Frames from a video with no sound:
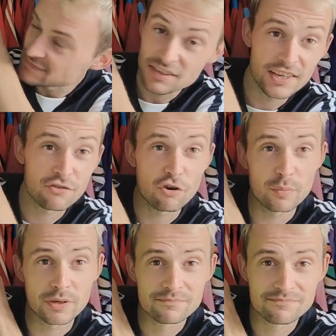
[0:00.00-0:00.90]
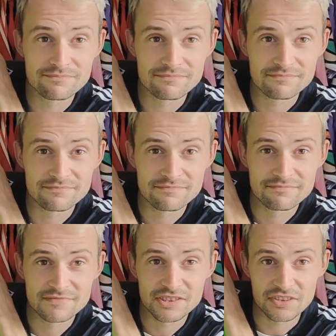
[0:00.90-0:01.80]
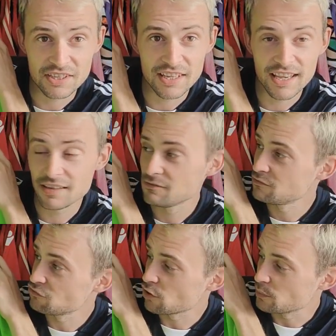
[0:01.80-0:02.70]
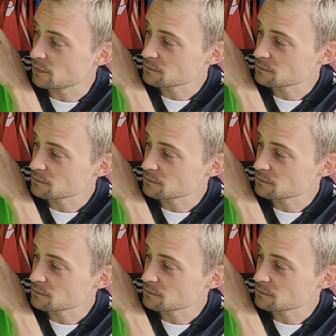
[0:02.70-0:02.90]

Didier Drogba. Didier Drogba.